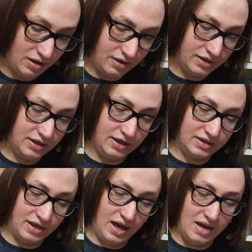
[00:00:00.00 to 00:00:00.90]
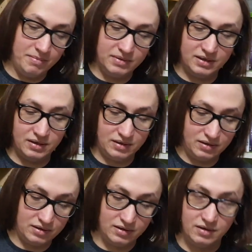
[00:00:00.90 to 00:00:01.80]
6 games. I
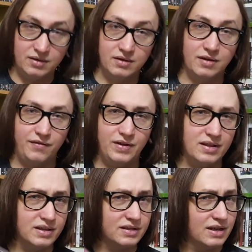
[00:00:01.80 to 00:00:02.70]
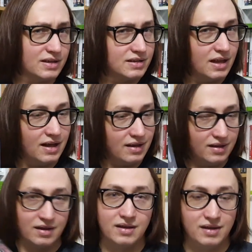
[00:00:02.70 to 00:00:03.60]
think there's 6 there.
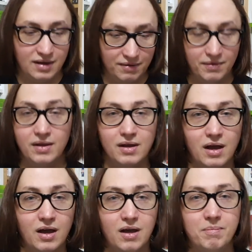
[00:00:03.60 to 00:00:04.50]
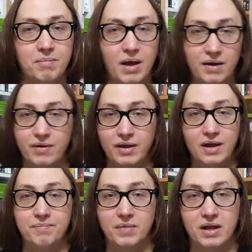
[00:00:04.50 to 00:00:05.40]
Yeah. Anyway, yeah,
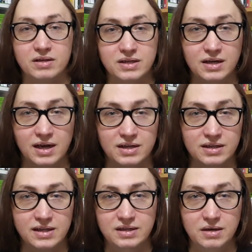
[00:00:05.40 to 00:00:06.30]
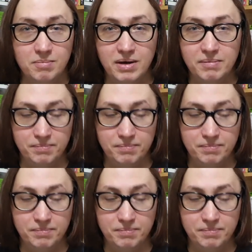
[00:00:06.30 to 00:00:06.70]
I'll see you guys later. Bye.